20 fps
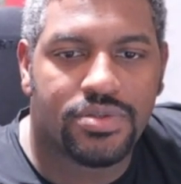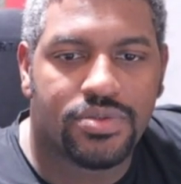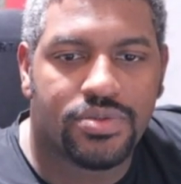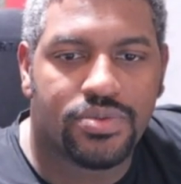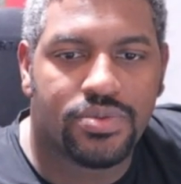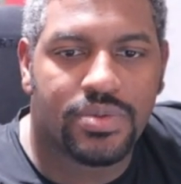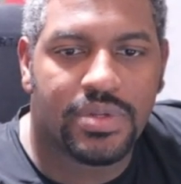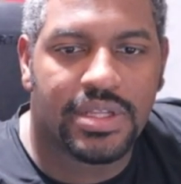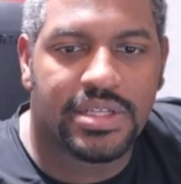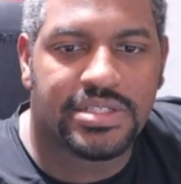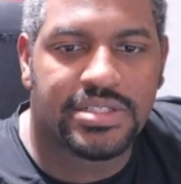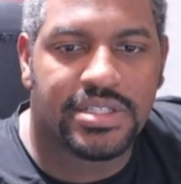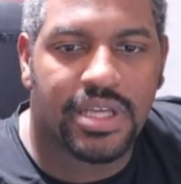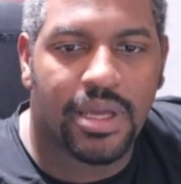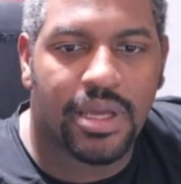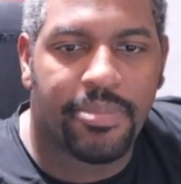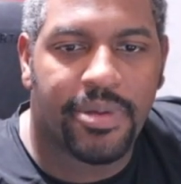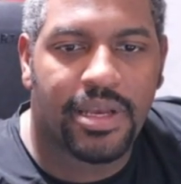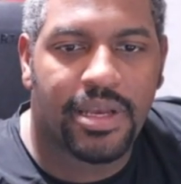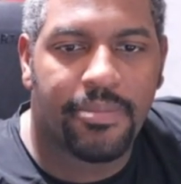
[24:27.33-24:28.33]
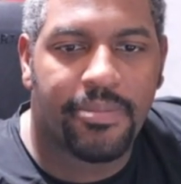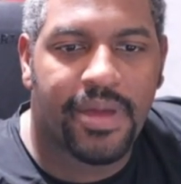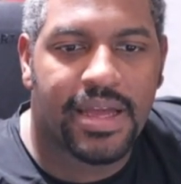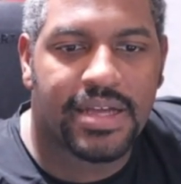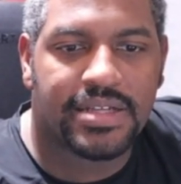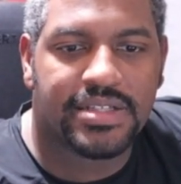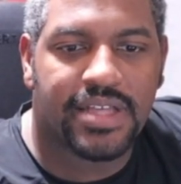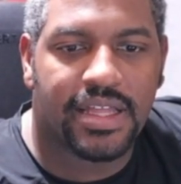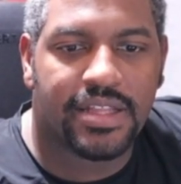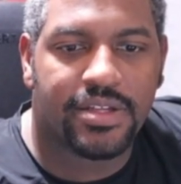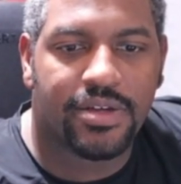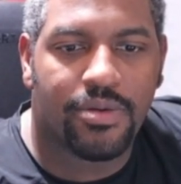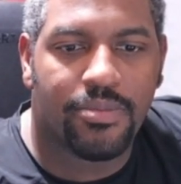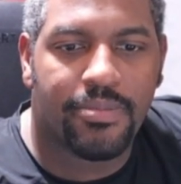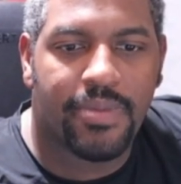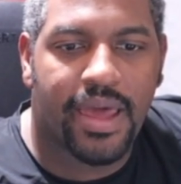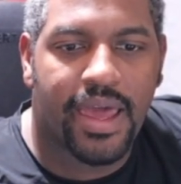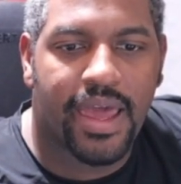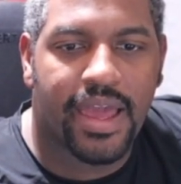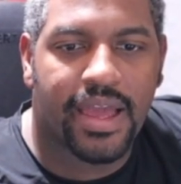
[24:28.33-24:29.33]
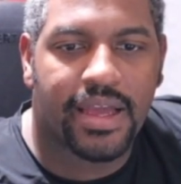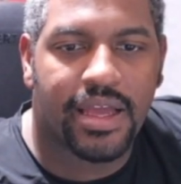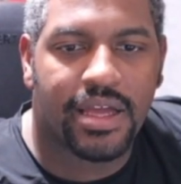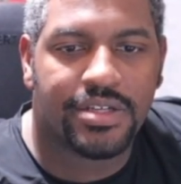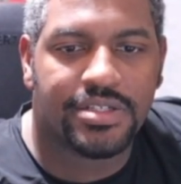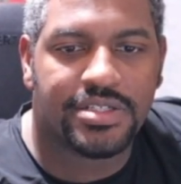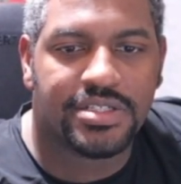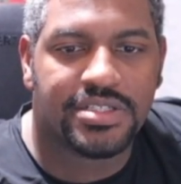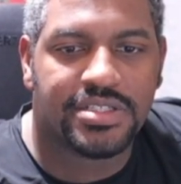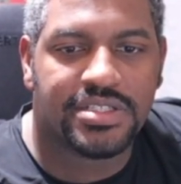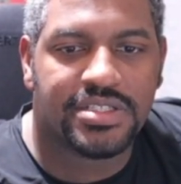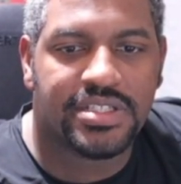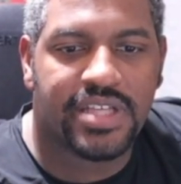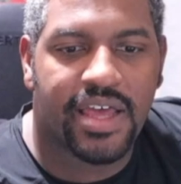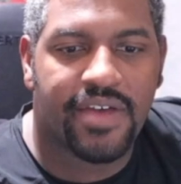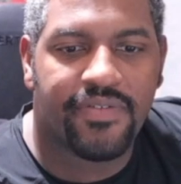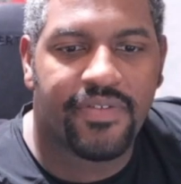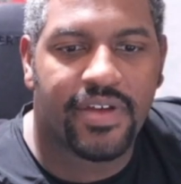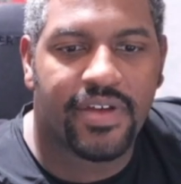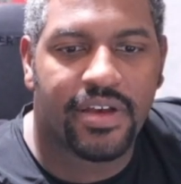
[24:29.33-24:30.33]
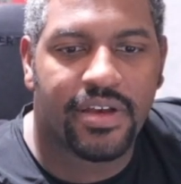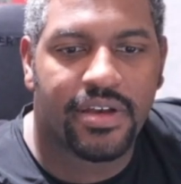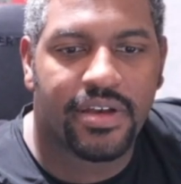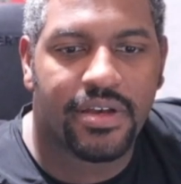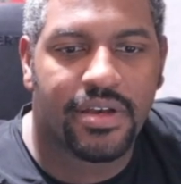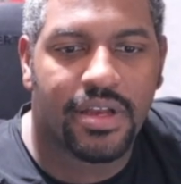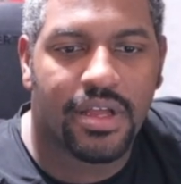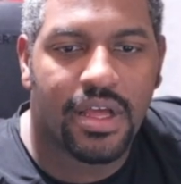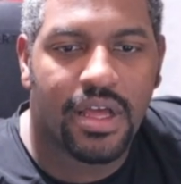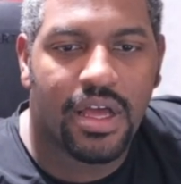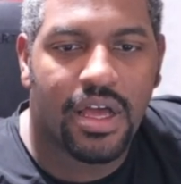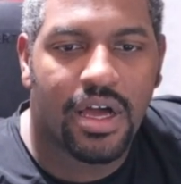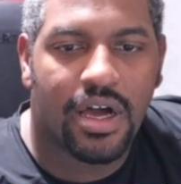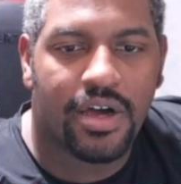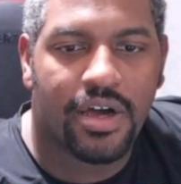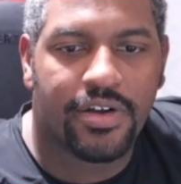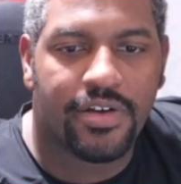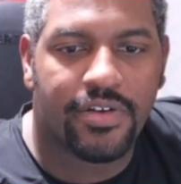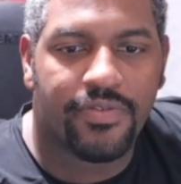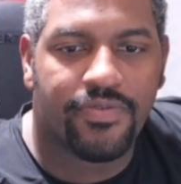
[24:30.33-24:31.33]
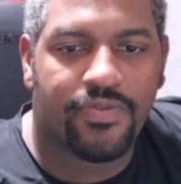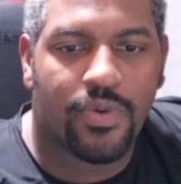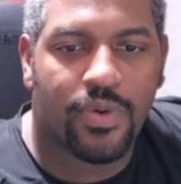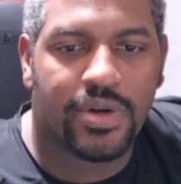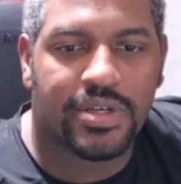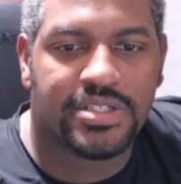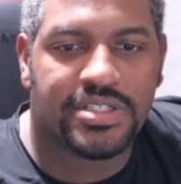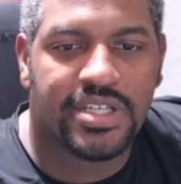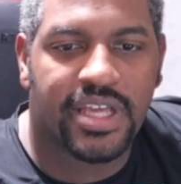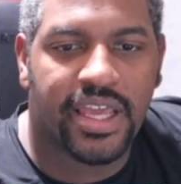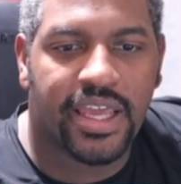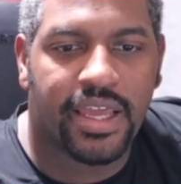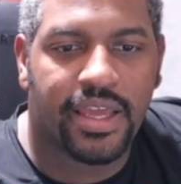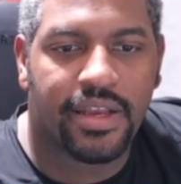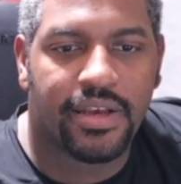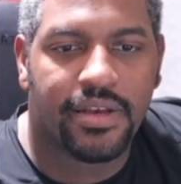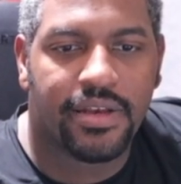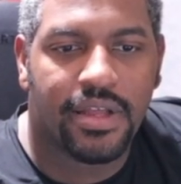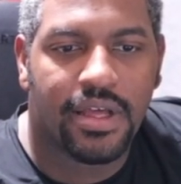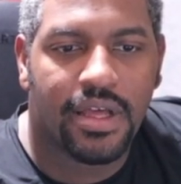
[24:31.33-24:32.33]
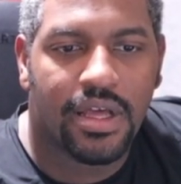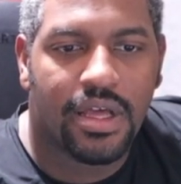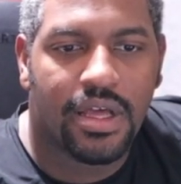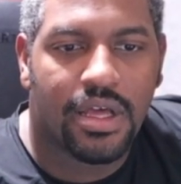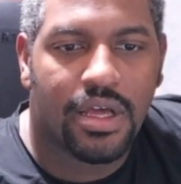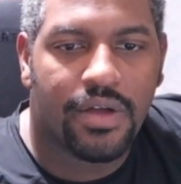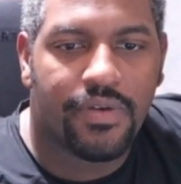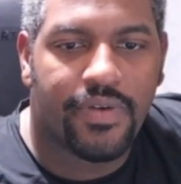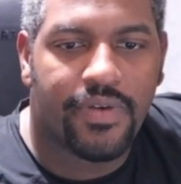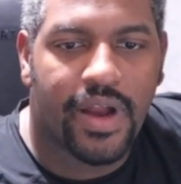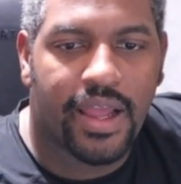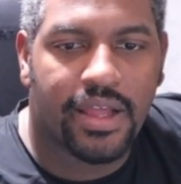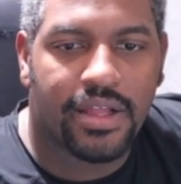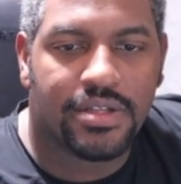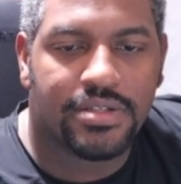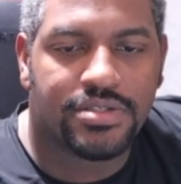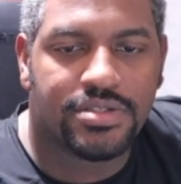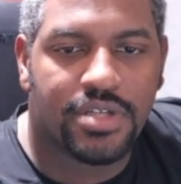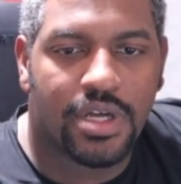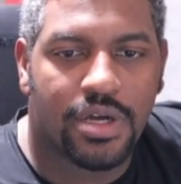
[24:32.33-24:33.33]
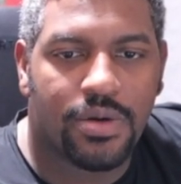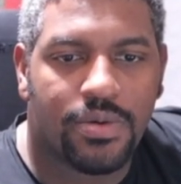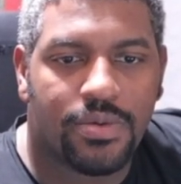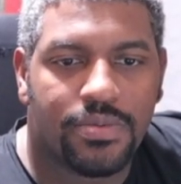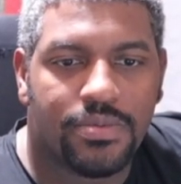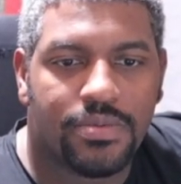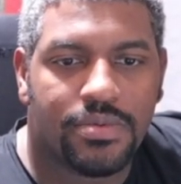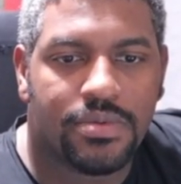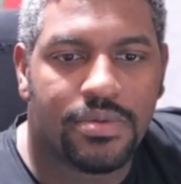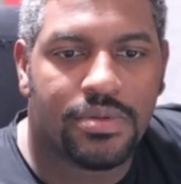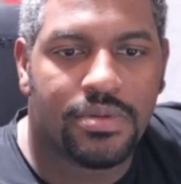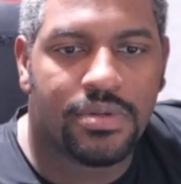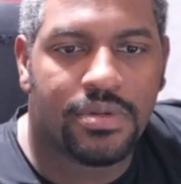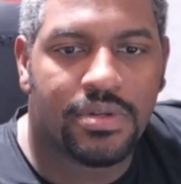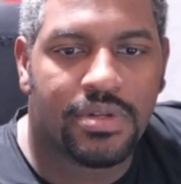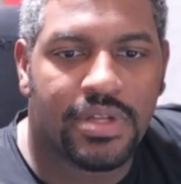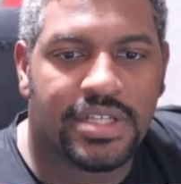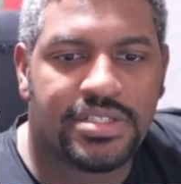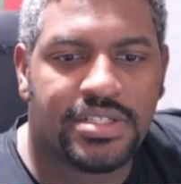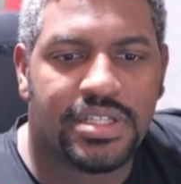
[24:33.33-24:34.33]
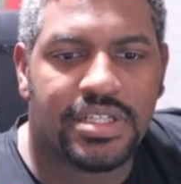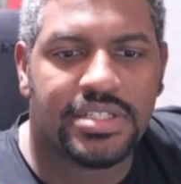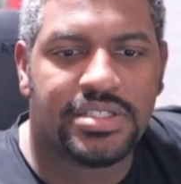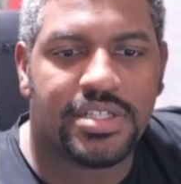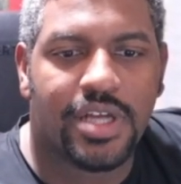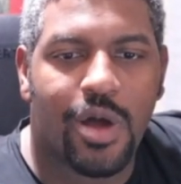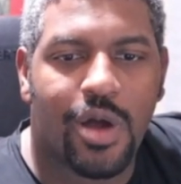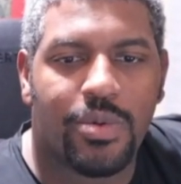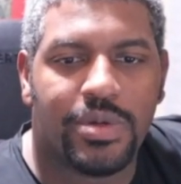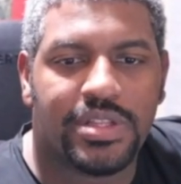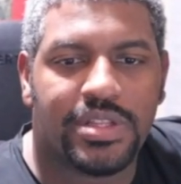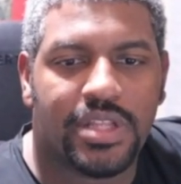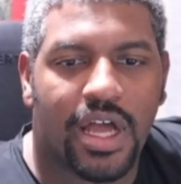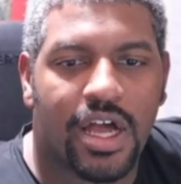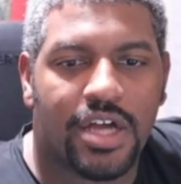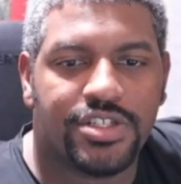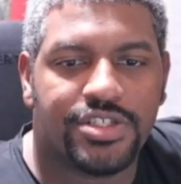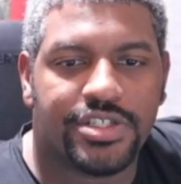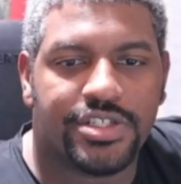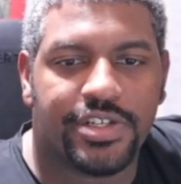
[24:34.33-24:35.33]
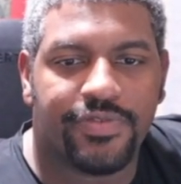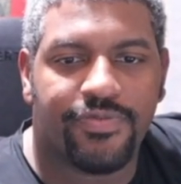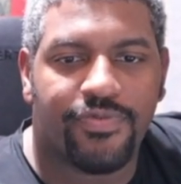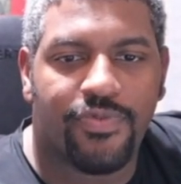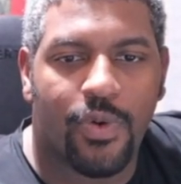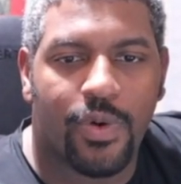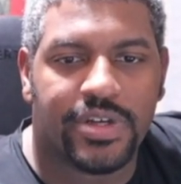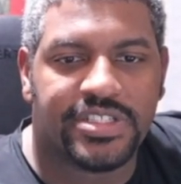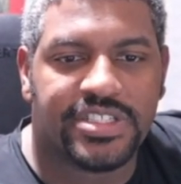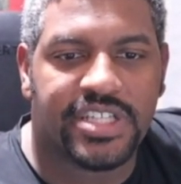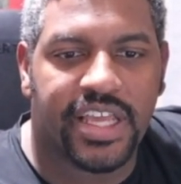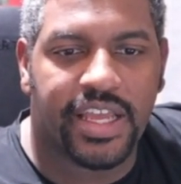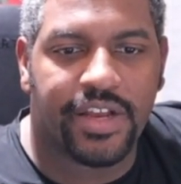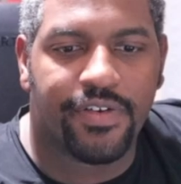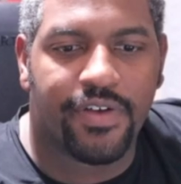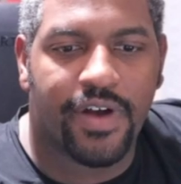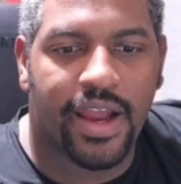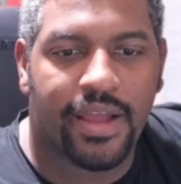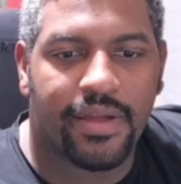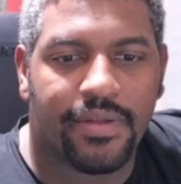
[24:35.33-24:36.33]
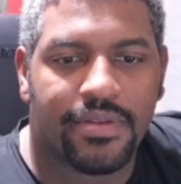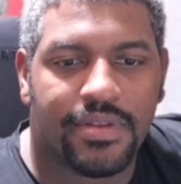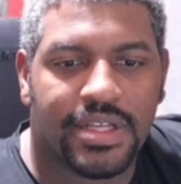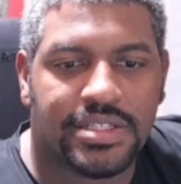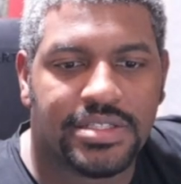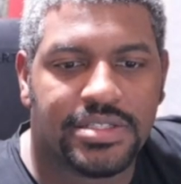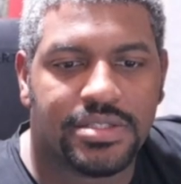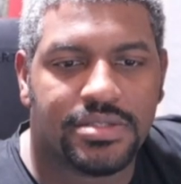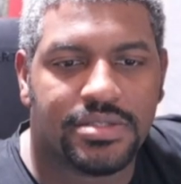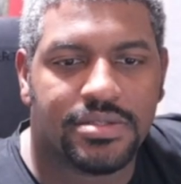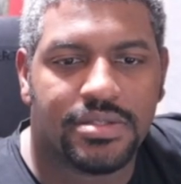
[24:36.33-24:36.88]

let's see, appended mag, tactical mag, 107, 114, right? So let's go with the 114, right? Let's